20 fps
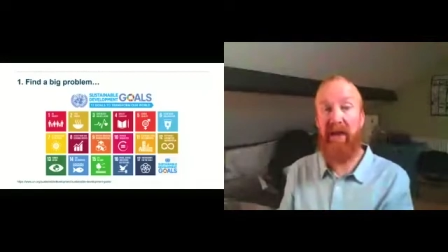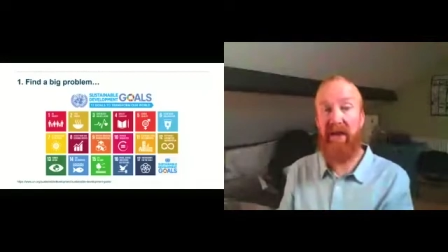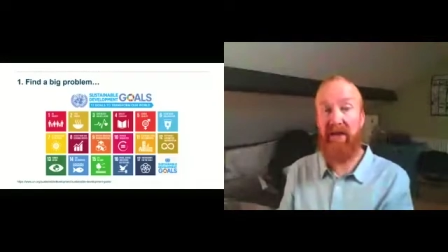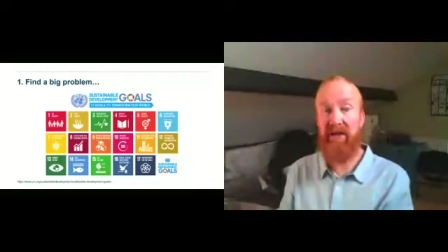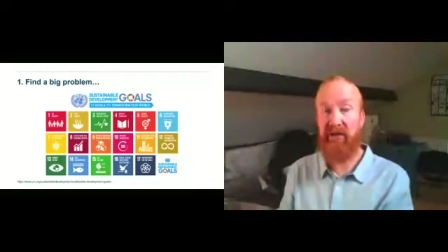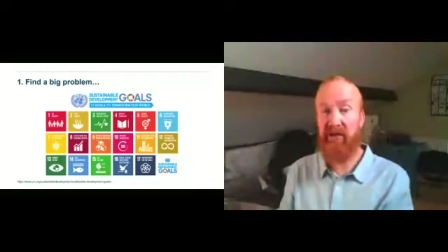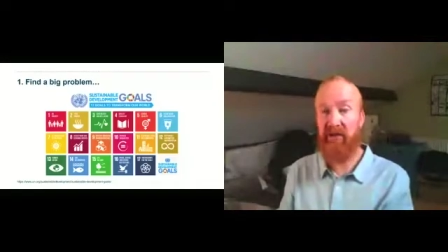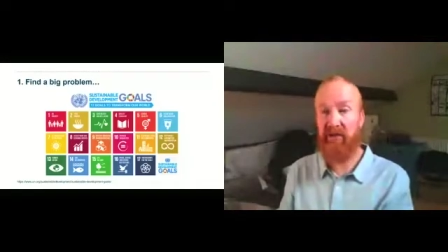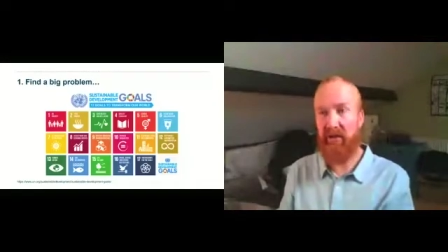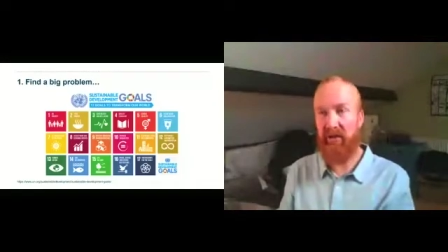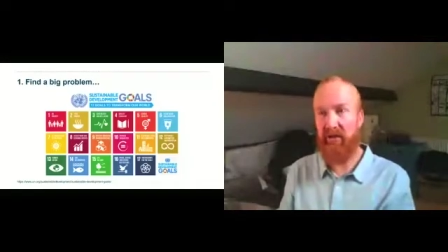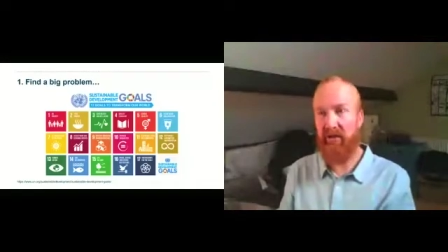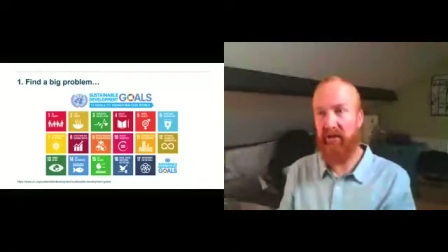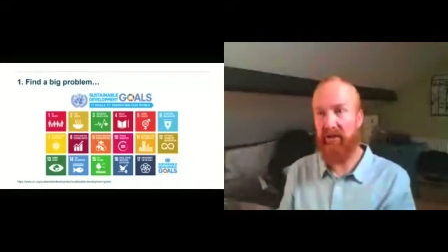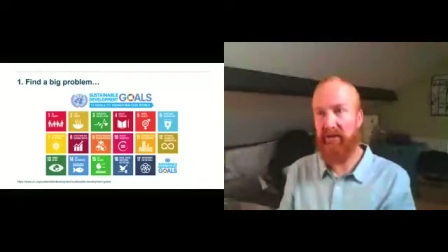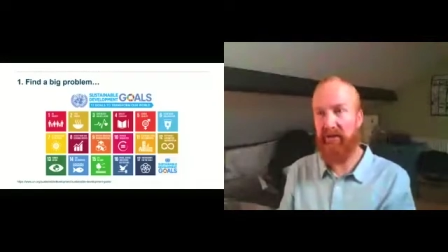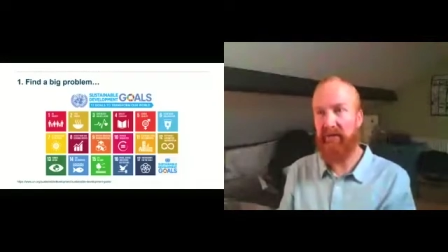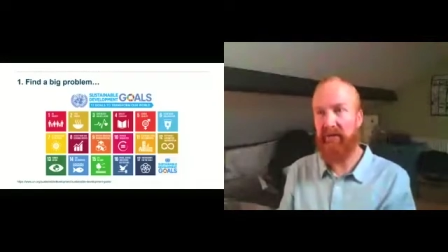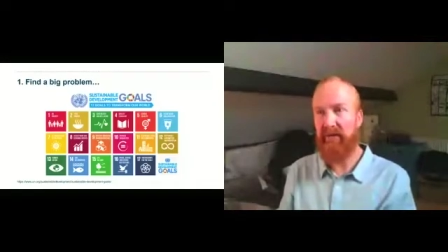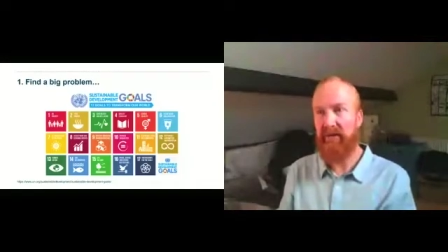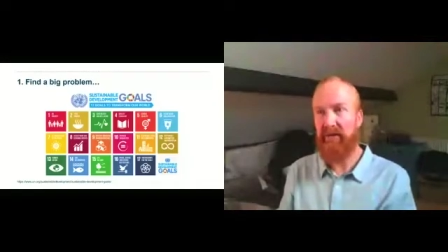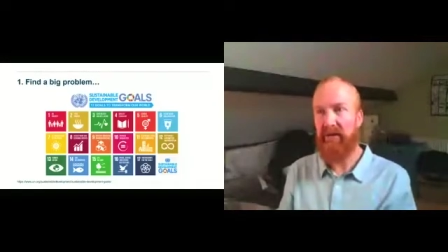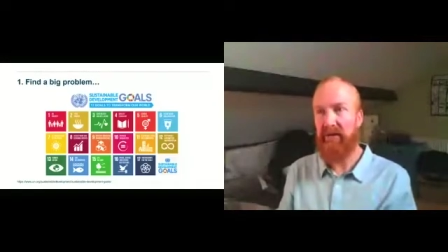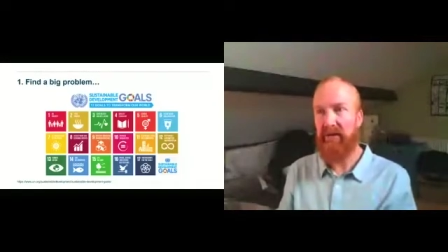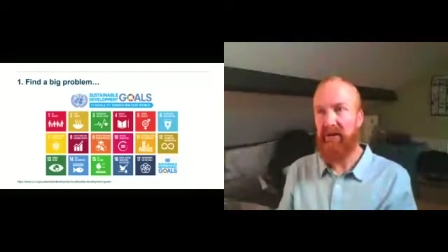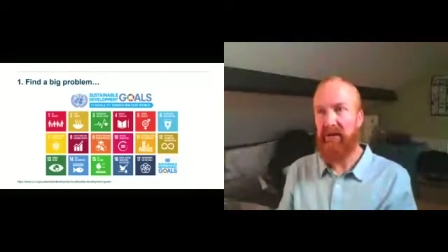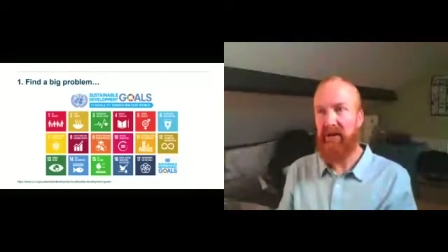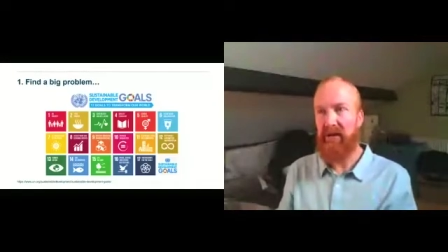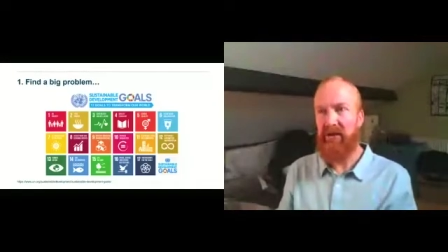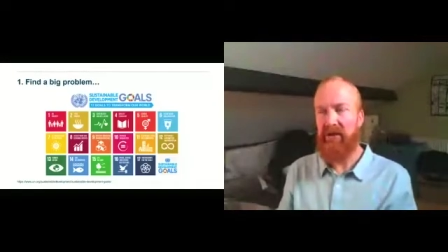to start.
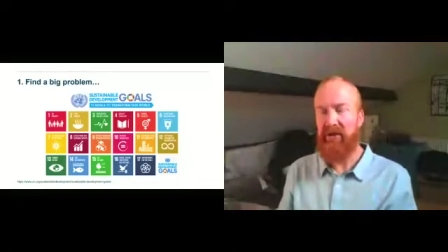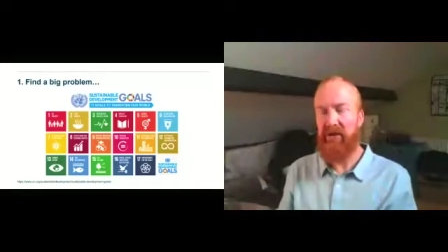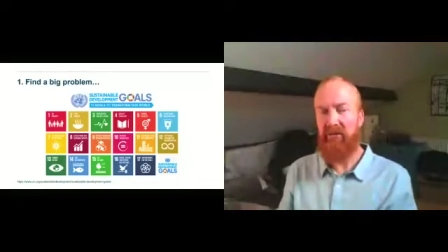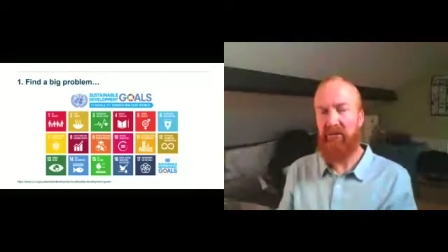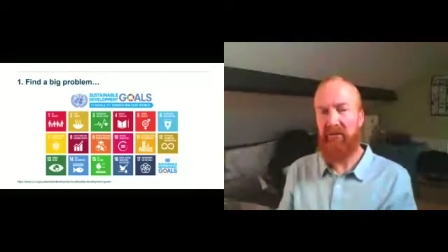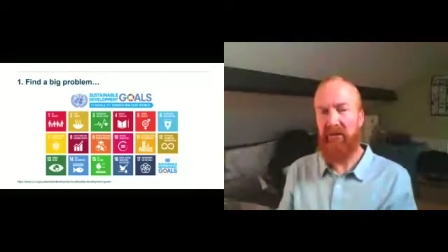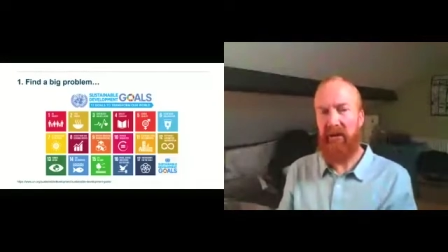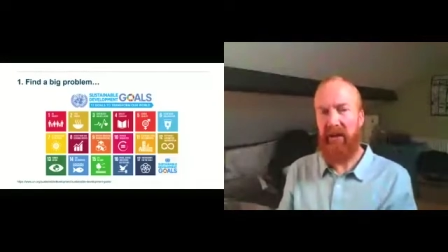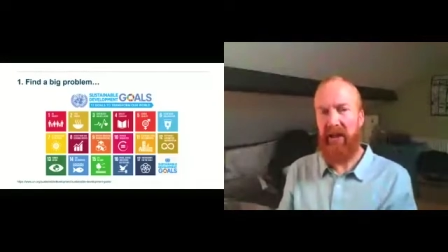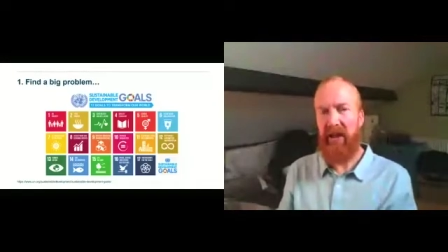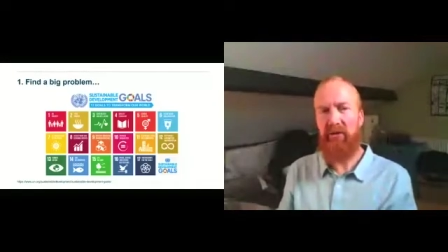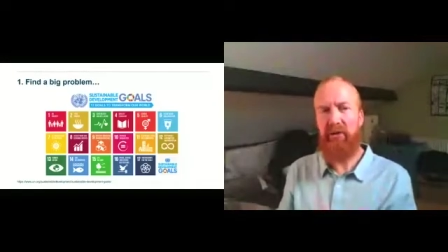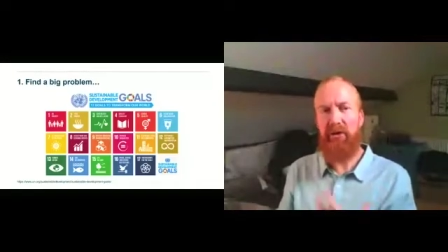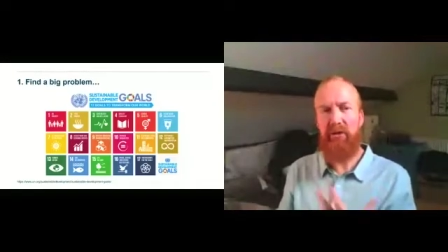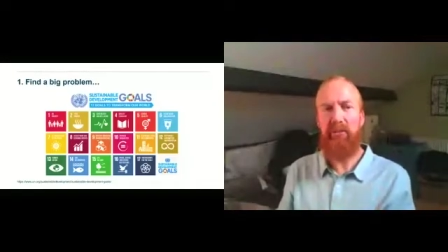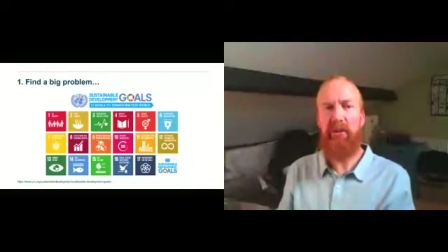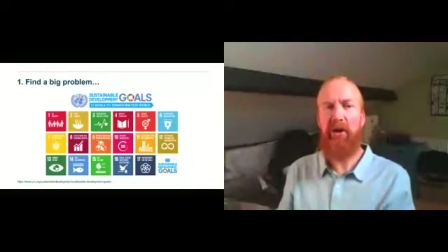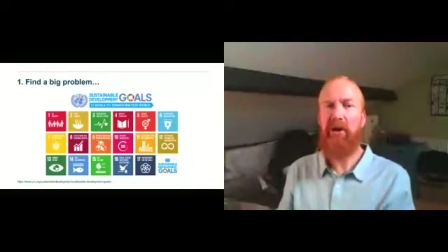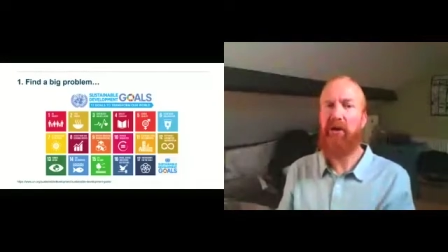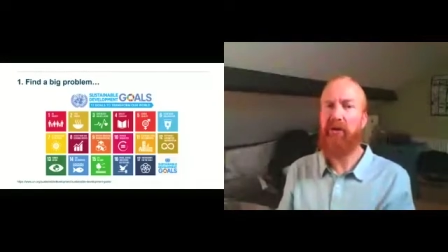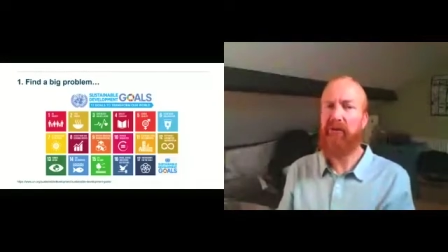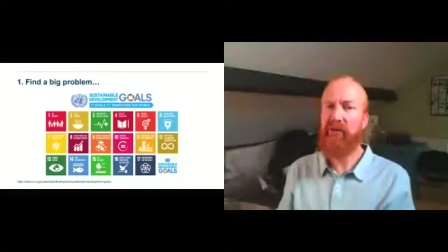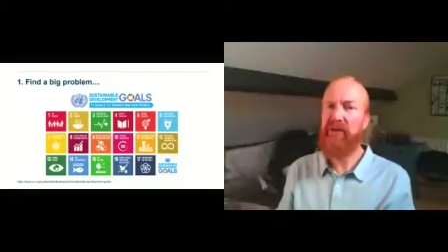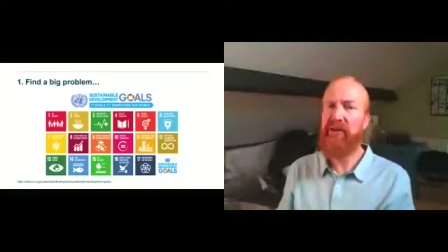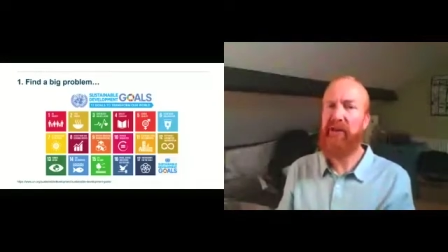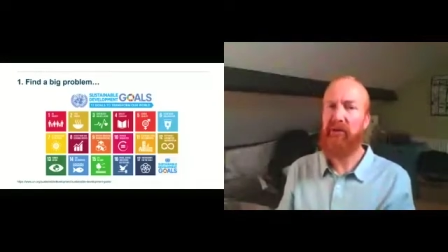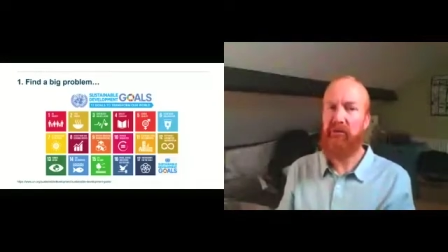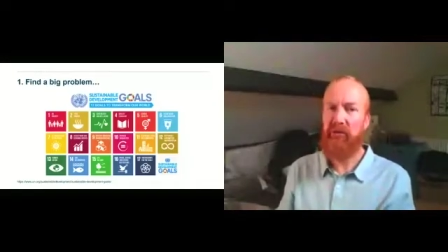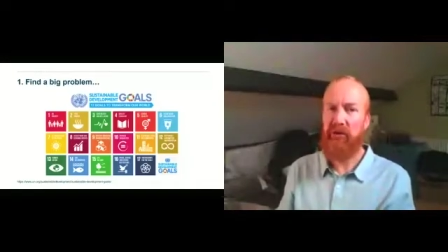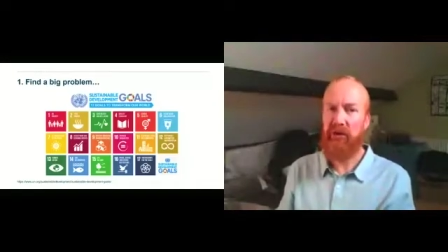So how do you bite off a
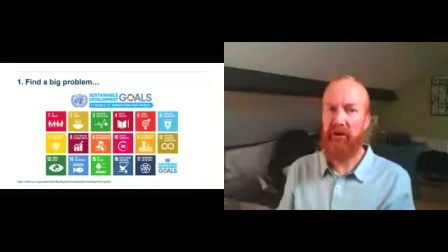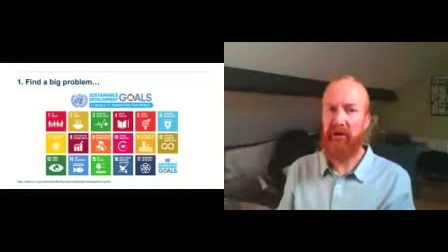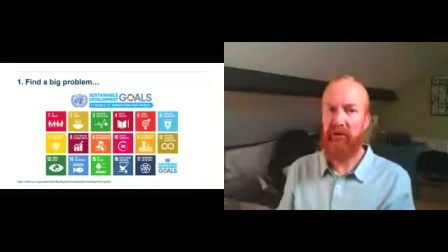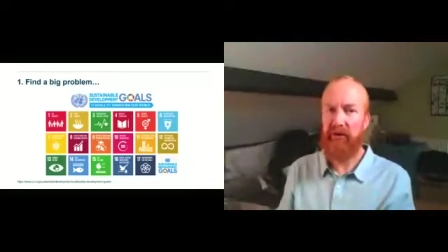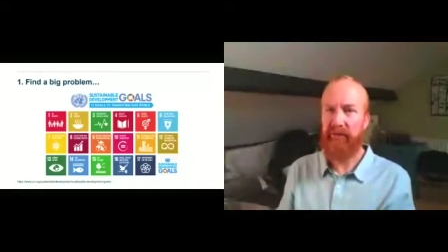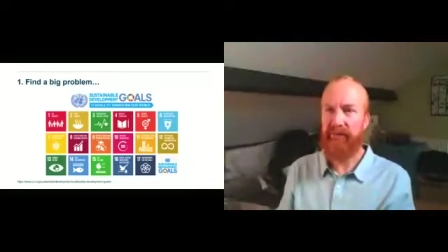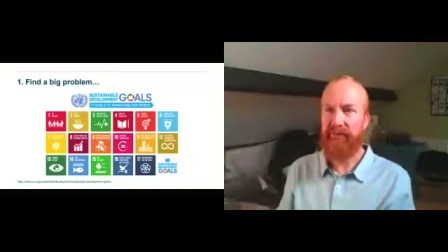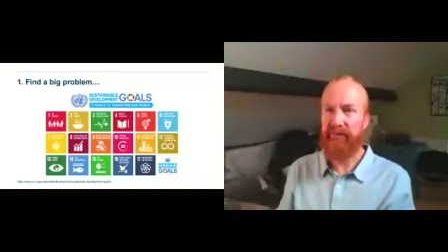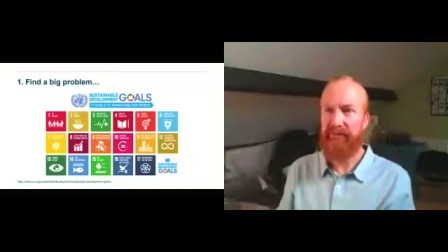single chunk?